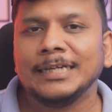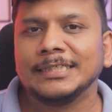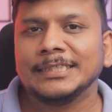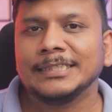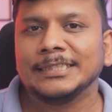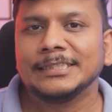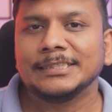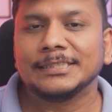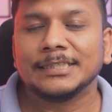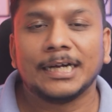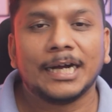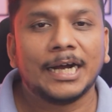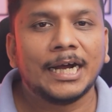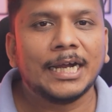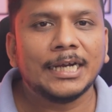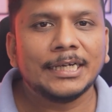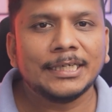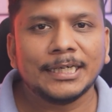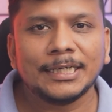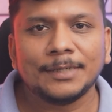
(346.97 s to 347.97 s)
is
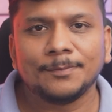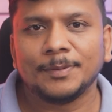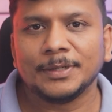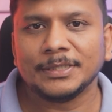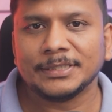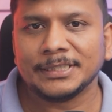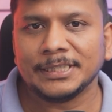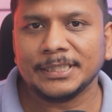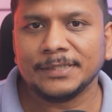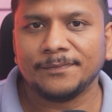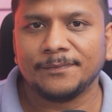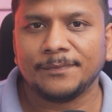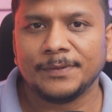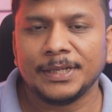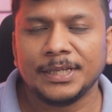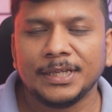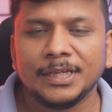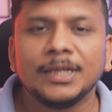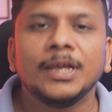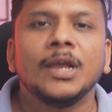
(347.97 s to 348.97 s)
100%
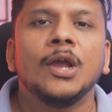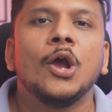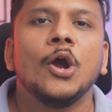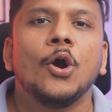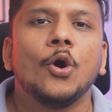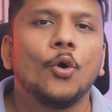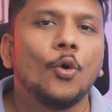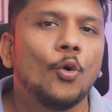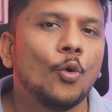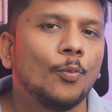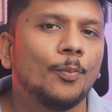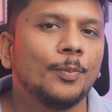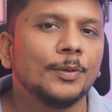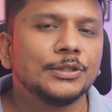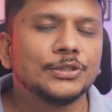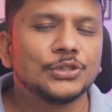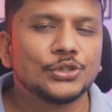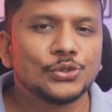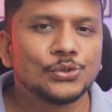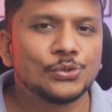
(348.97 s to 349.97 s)
free
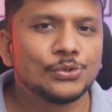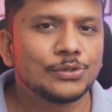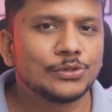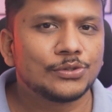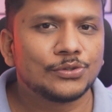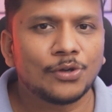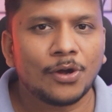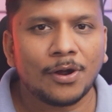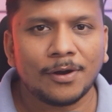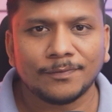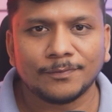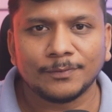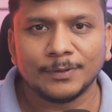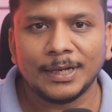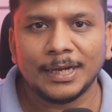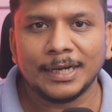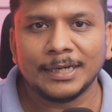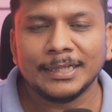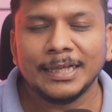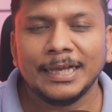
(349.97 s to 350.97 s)
open source
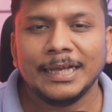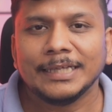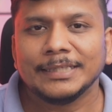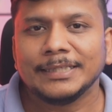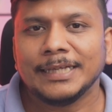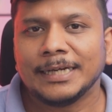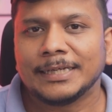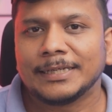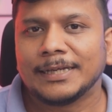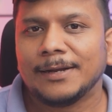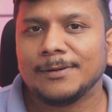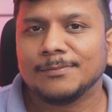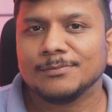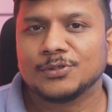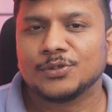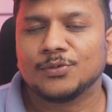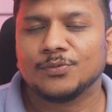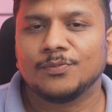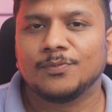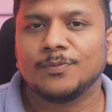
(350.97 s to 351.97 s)
software that
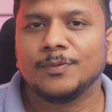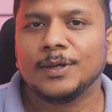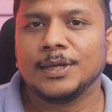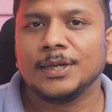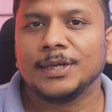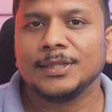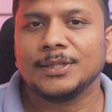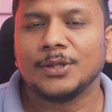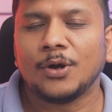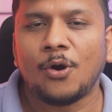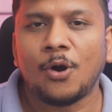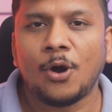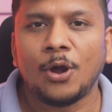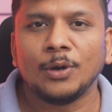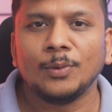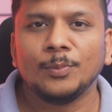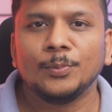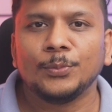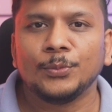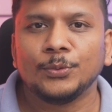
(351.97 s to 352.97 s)
comes with
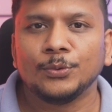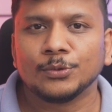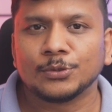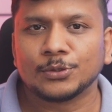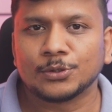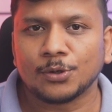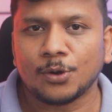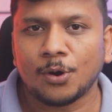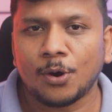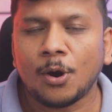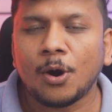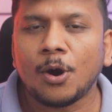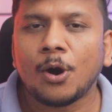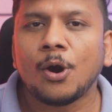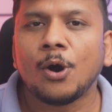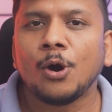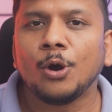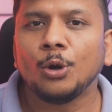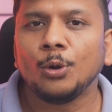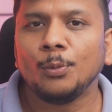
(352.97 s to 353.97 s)
almost
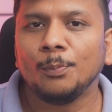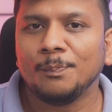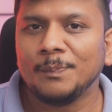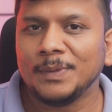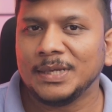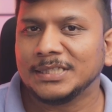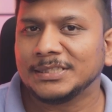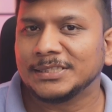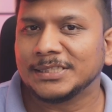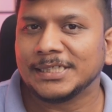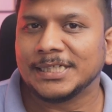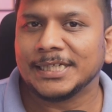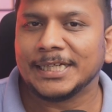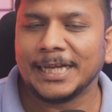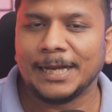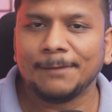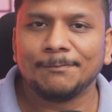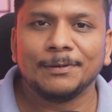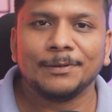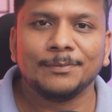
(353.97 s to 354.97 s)
all major
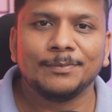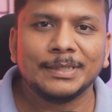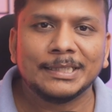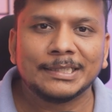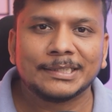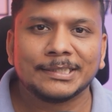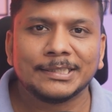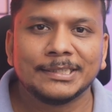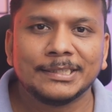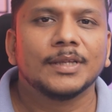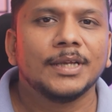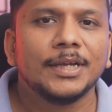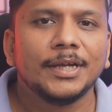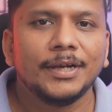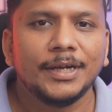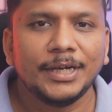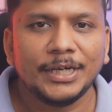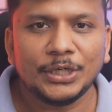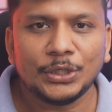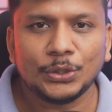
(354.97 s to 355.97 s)
capability
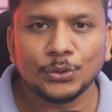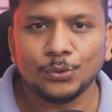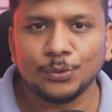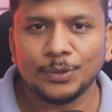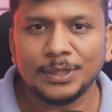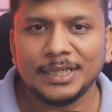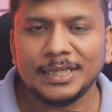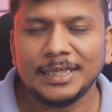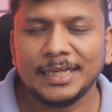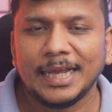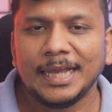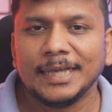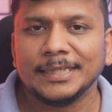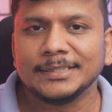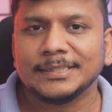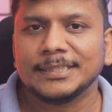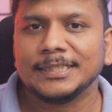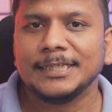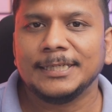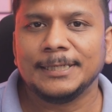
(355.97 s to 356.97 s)
in 2D
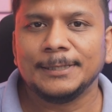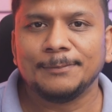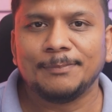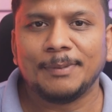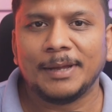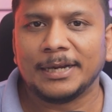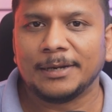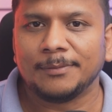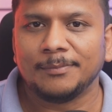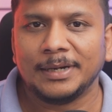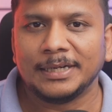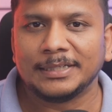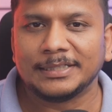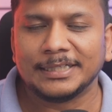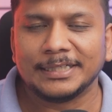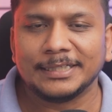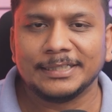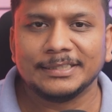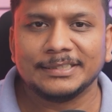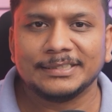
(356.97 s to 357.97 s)
and 3D
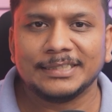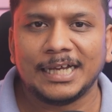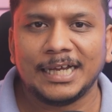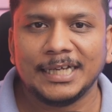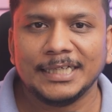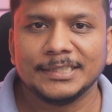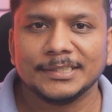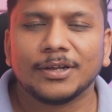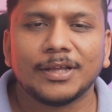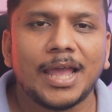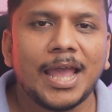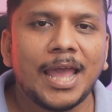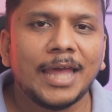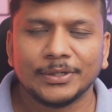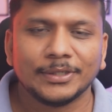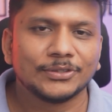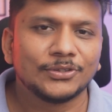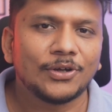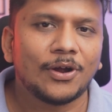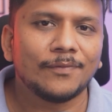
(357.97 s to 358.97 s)
parametric design.
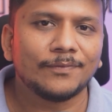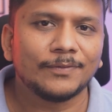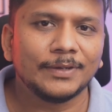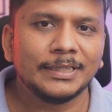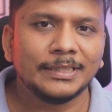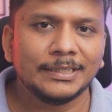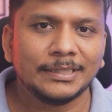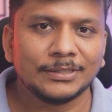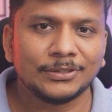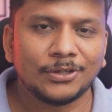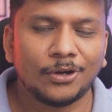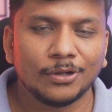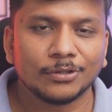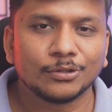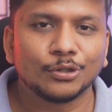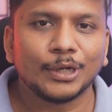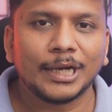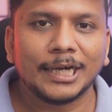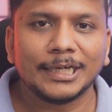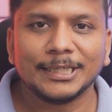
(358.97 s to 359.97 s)
And the software is
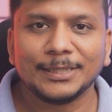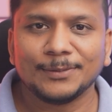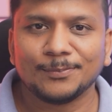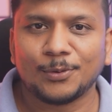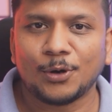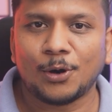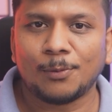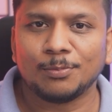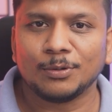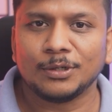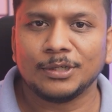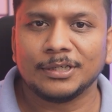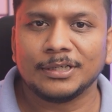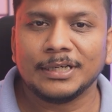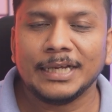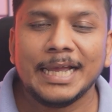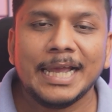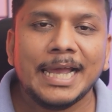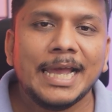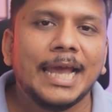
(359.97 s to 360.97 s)
also getting
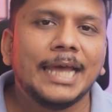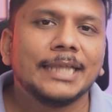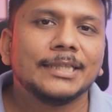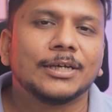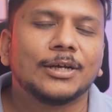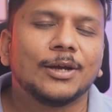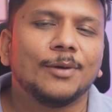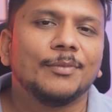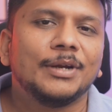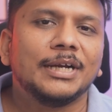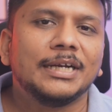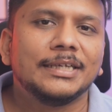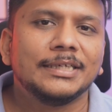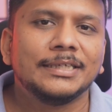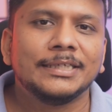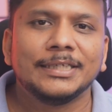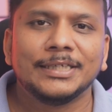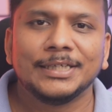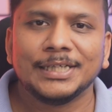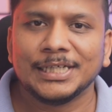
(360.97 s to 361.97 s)
popular and the
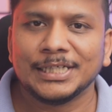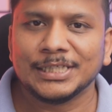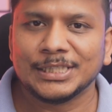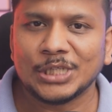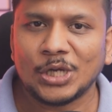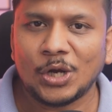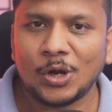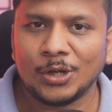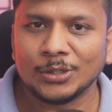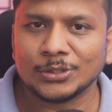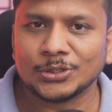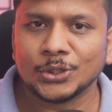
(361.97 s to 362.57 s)
community is also